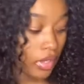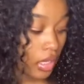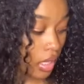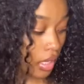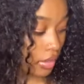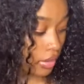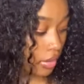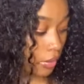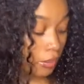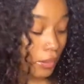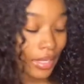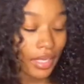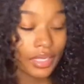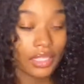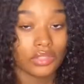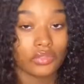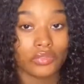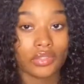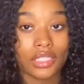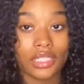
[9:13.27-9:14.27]
the
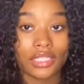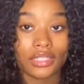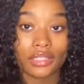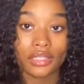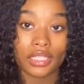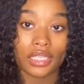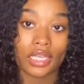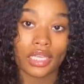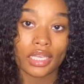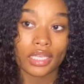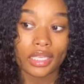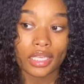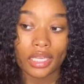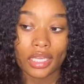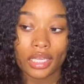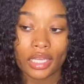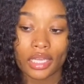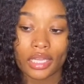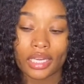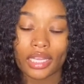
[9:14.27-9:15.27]
band is really thick
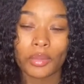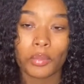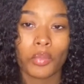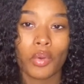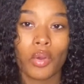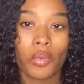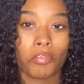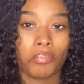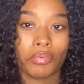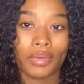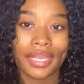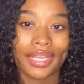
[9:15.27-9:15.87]
and it won't,